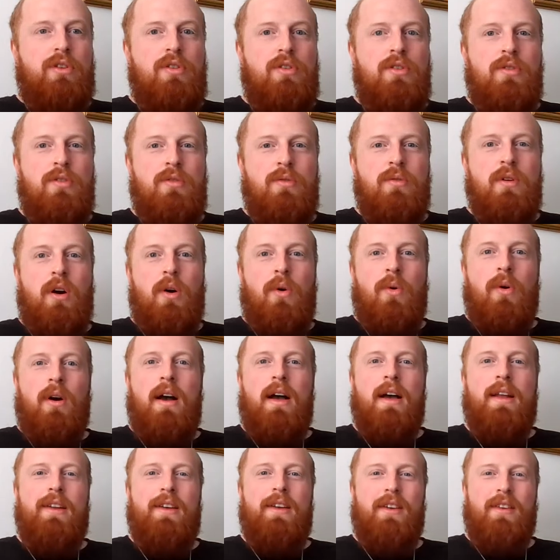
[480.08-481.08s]
new
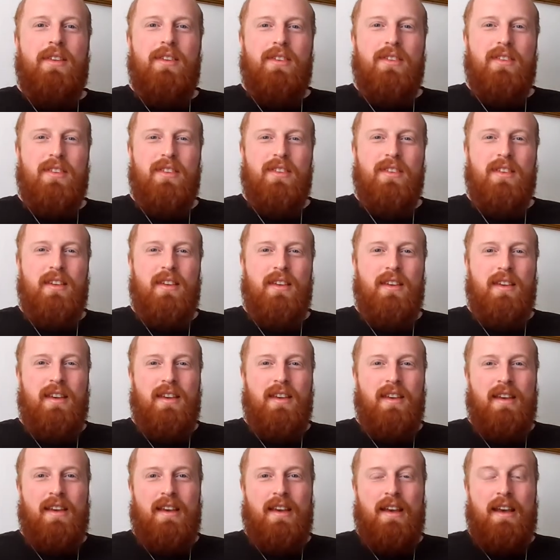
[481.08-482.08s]
awareness,
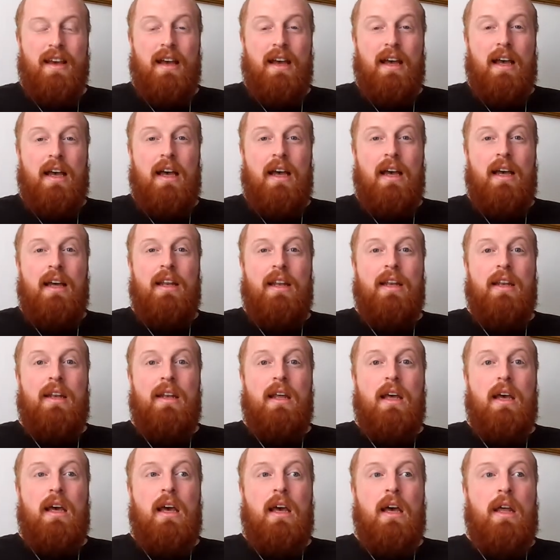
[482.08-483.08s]

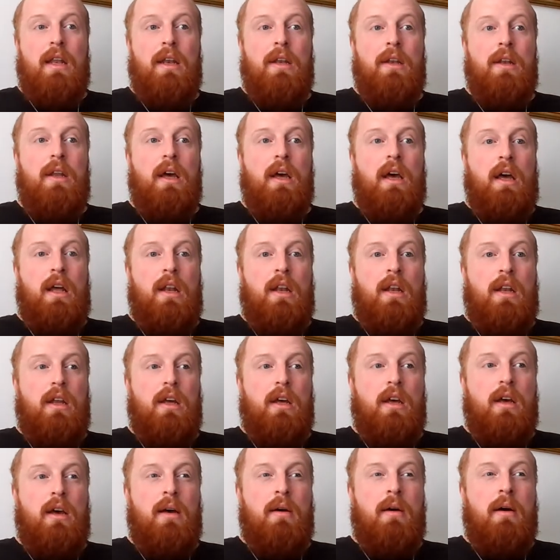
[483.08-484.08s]
and
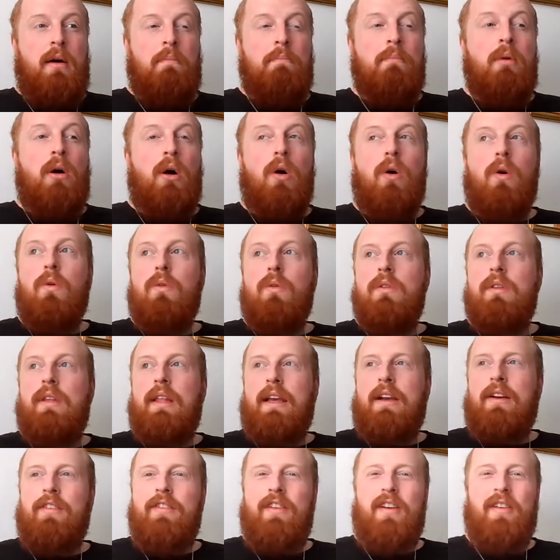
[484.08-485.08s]
a
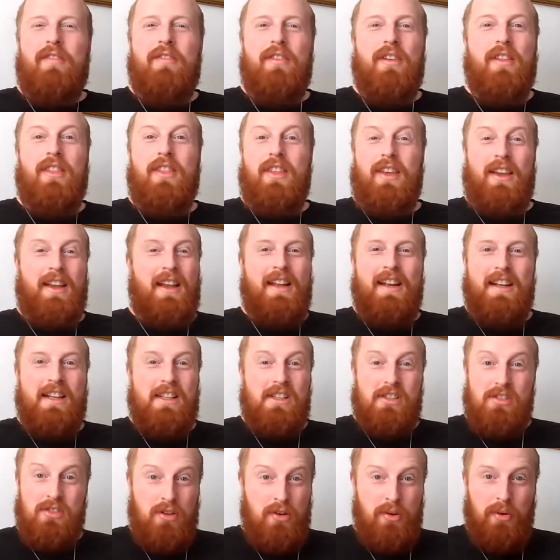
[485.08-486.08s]
beholding of everything in
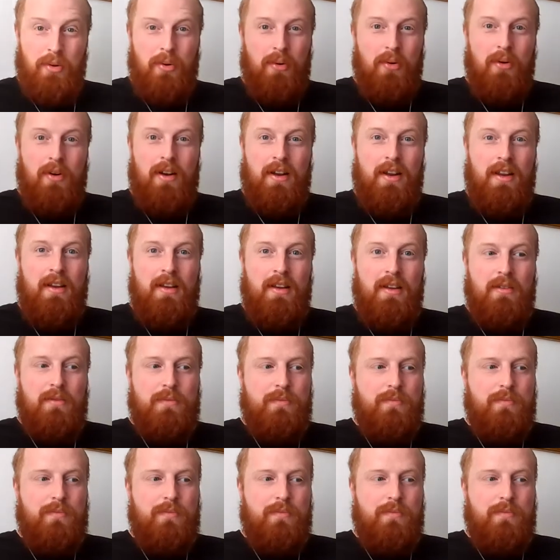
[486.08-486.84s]
its glory.